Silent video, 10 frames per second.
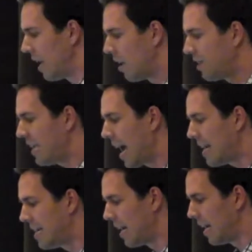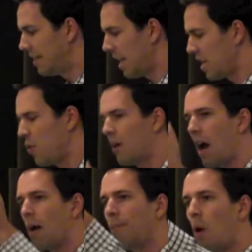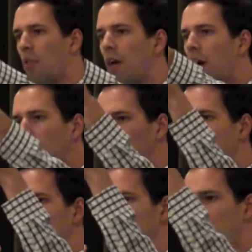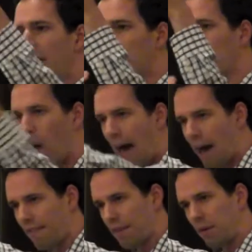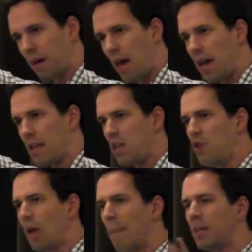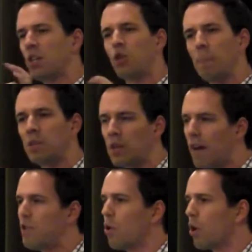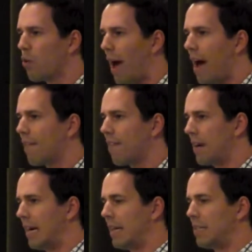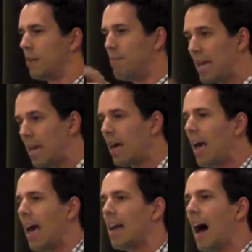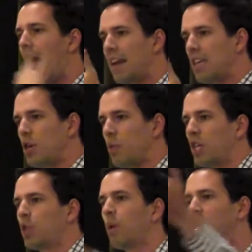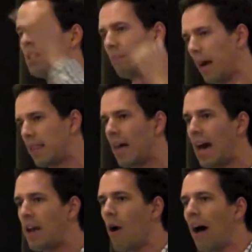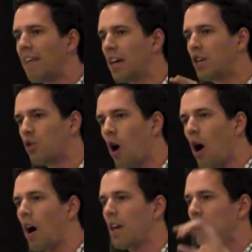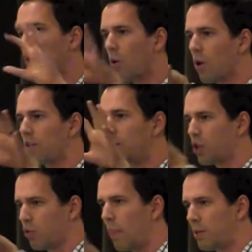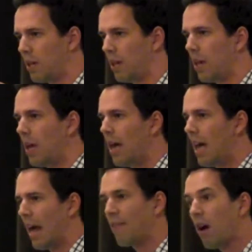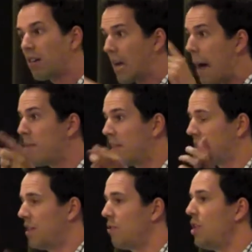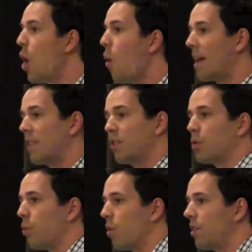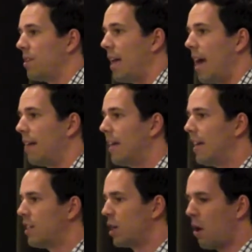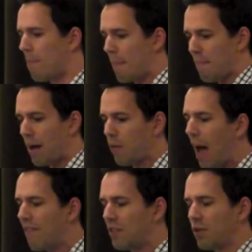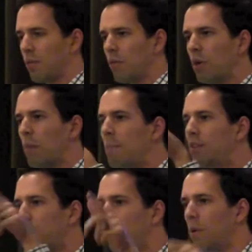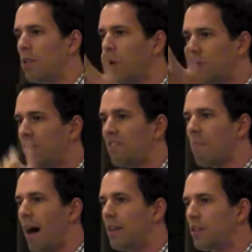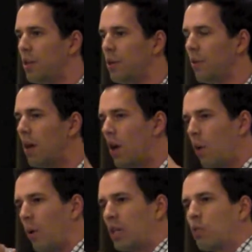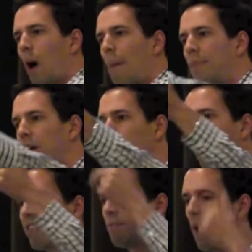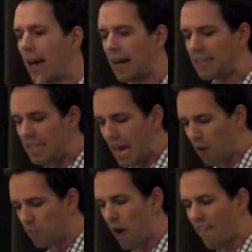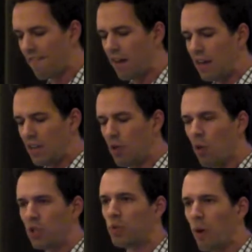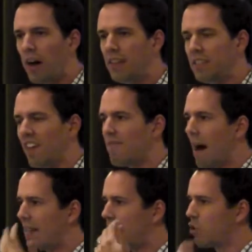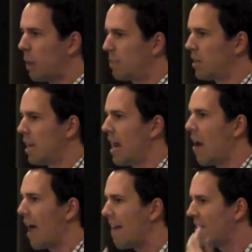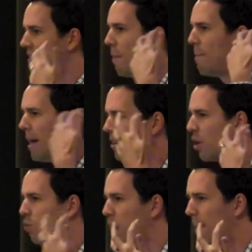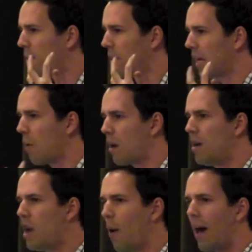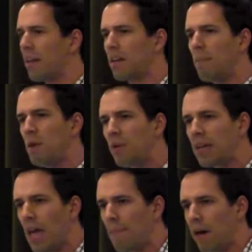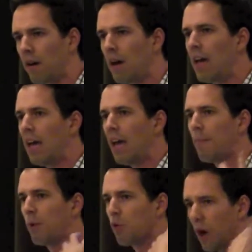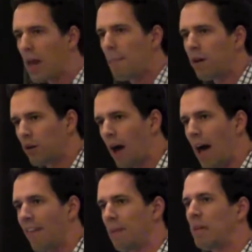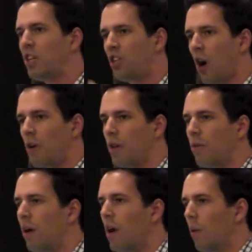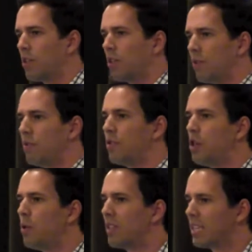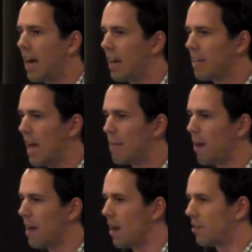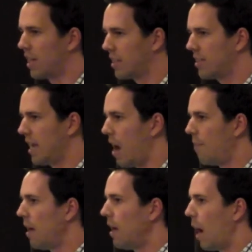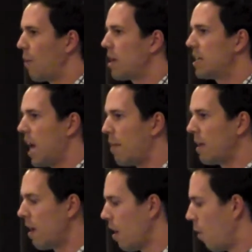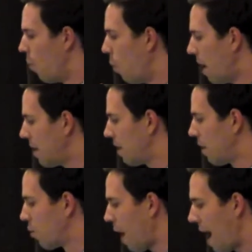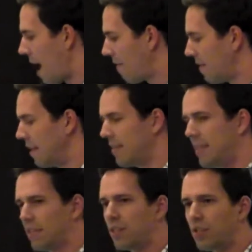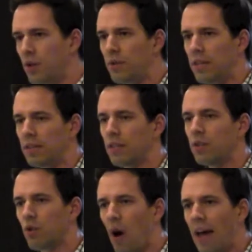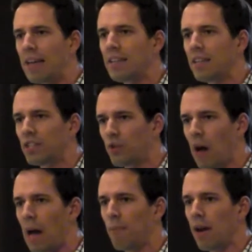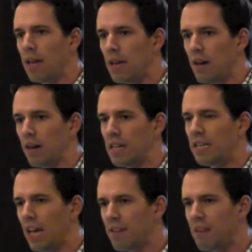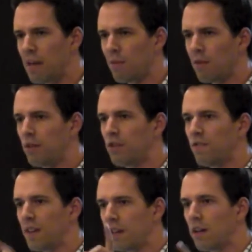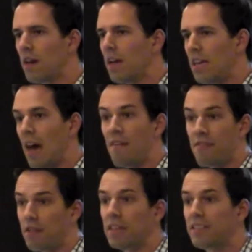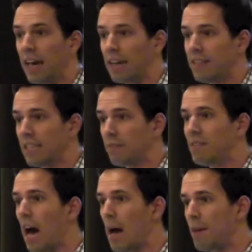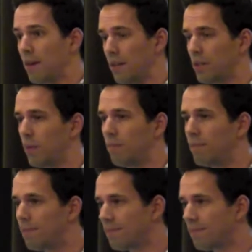Here's the idea, is that you and I are both looking at a graph, okay? And you type a description of your graph to me, and I to you. We switch them like that. Now, I've got to draw your description. I have a hard time with it because you don't know any of those words yet. So my graph is real miserable, and yours is of mine too. We swap the graphs back. I see how rough yours was of my description, and now I have this mental ripple. Like, I want to know how to communicate better and create a better graph. Let me show you what students do with this kind of game right here. Check this out. I want you to tell me, what graph is this student trying to describe right here? Can you tell your neighbor? Use your finger. You have 30 seconds. Get some time here in this one.